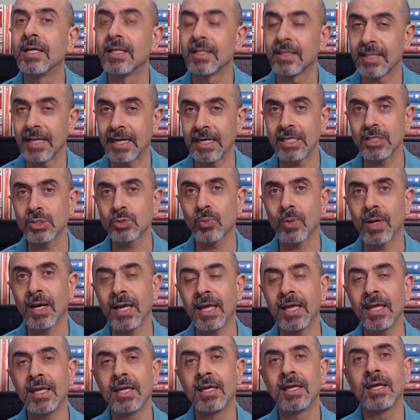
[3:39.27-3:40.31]
That is
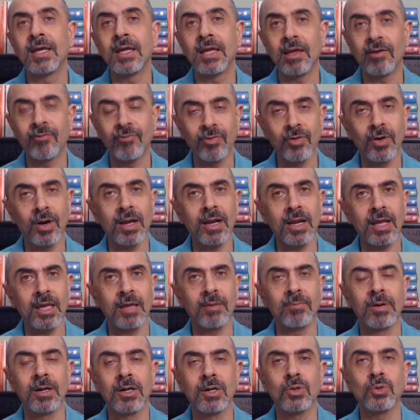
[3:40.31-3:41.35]
why if you are
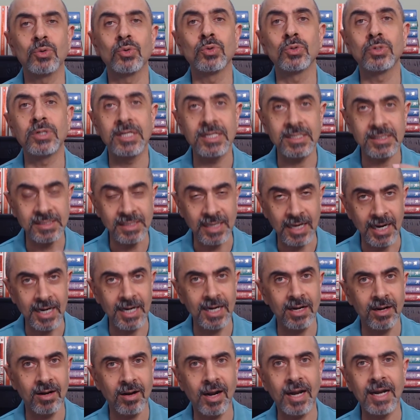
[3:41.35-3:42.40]
able to
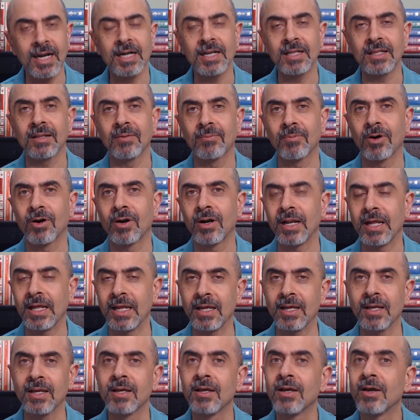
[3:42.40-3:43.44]
decide right in the
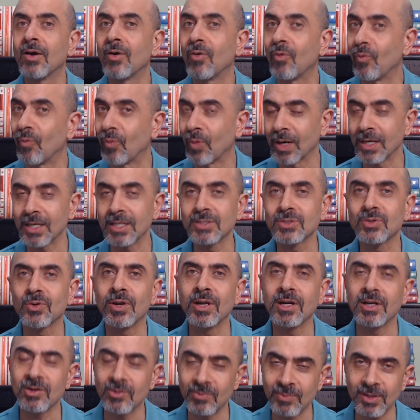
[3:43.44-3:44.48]
morning what is
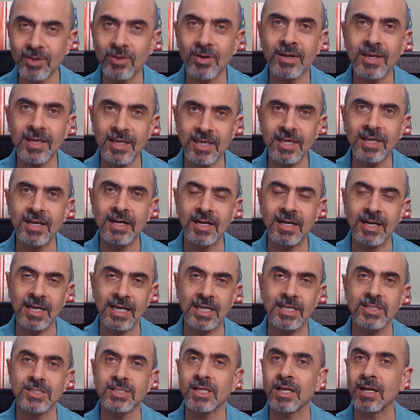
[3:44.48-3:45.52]
going to be your key
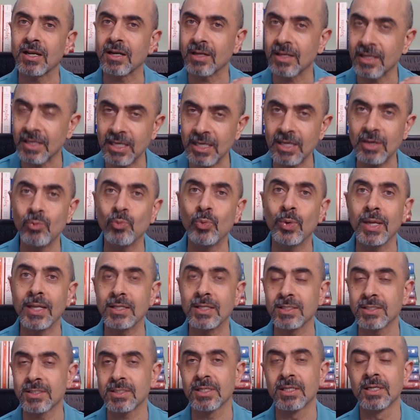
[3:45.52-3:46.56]
intention, key
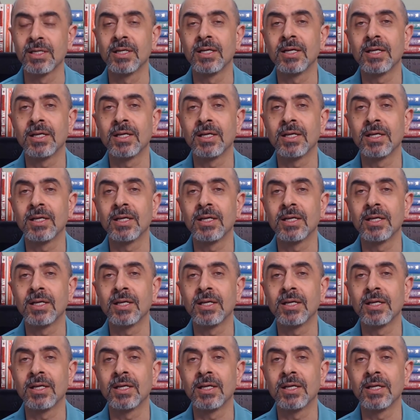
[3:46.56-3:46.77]
wins,